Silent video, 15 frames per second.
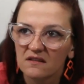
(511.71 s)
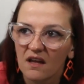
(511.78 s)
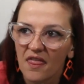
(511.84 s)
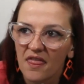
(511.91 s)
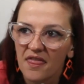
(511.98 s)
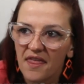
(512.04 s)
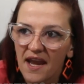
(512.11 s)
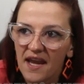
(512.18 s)

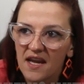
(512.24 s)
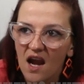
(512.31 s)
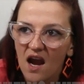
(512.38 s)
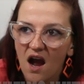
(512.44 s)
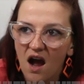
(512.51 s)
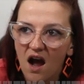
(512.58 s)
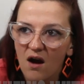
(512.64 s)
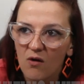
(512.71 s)
They
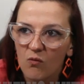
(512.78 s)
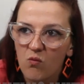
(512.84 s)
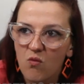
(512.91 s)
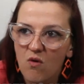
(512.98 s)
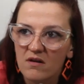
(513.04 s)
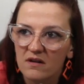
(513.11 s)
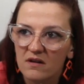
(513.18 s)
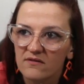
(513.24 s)
are
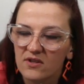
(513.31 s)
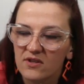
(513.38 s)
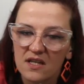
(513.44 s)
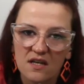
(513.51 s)
one of the